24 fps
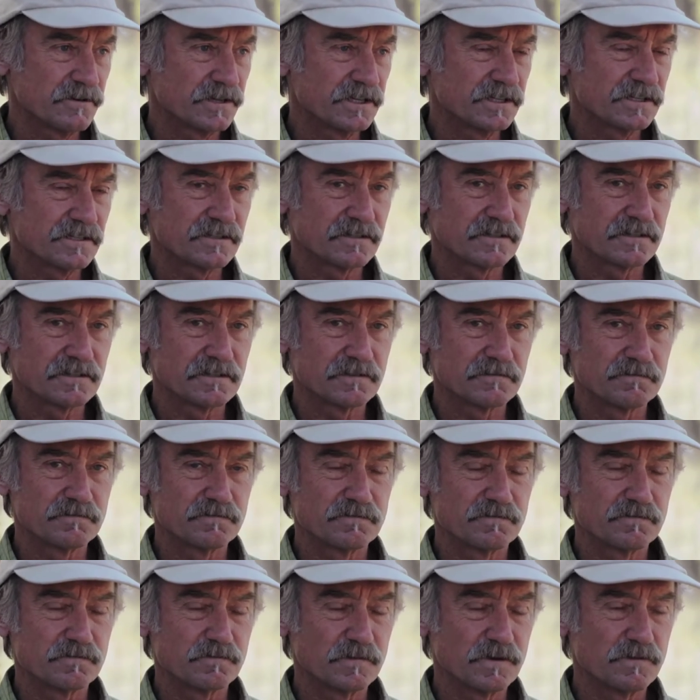That's
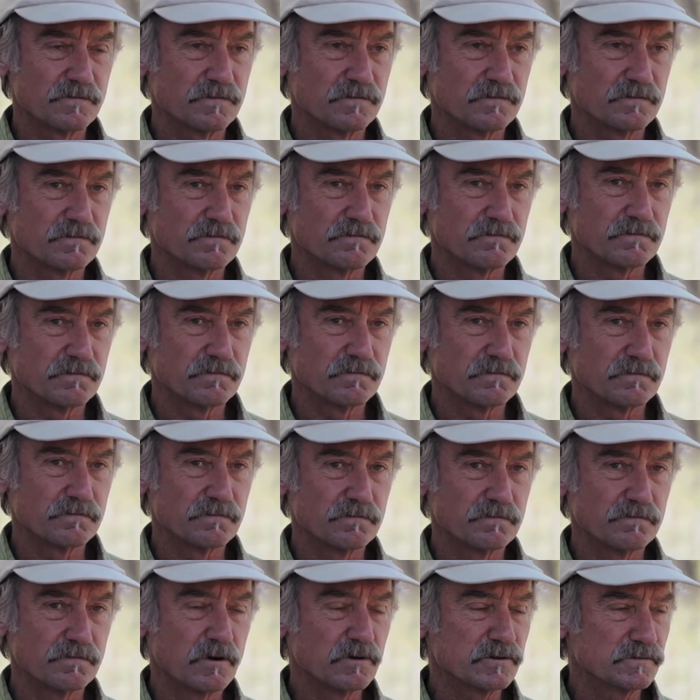what
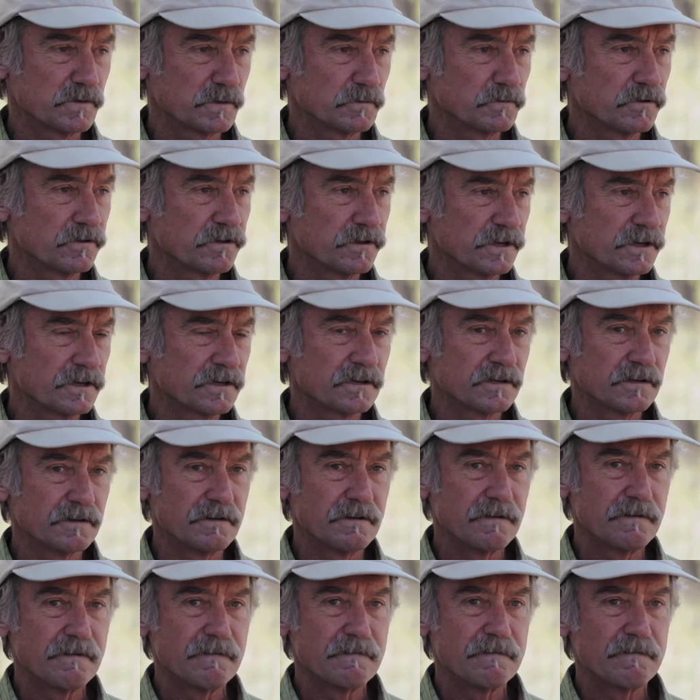most people think.
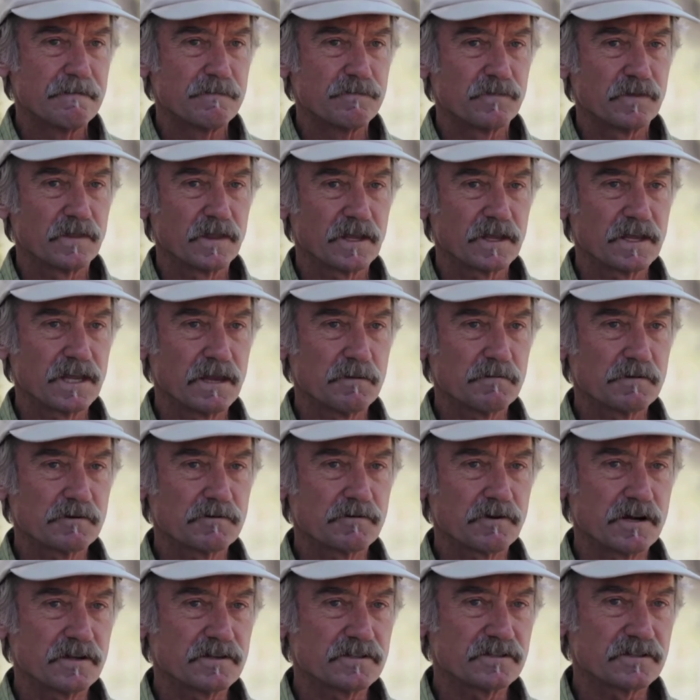They came
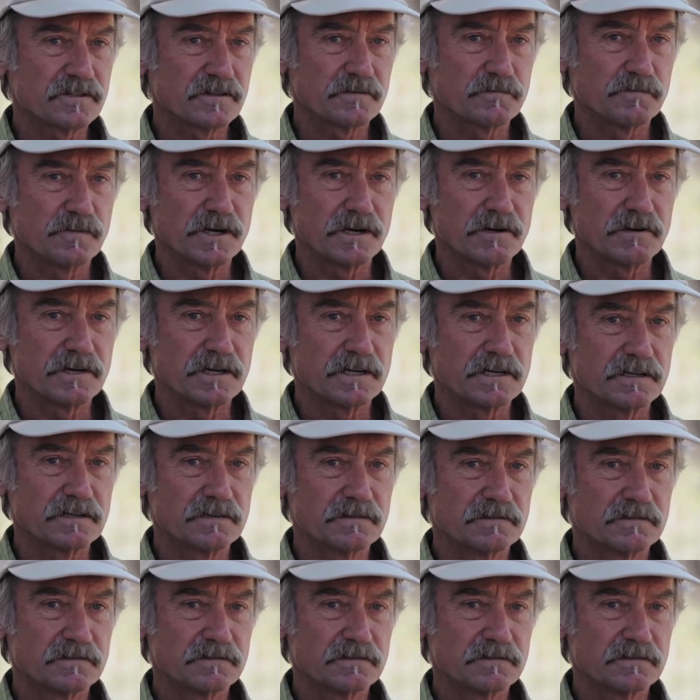across the Bering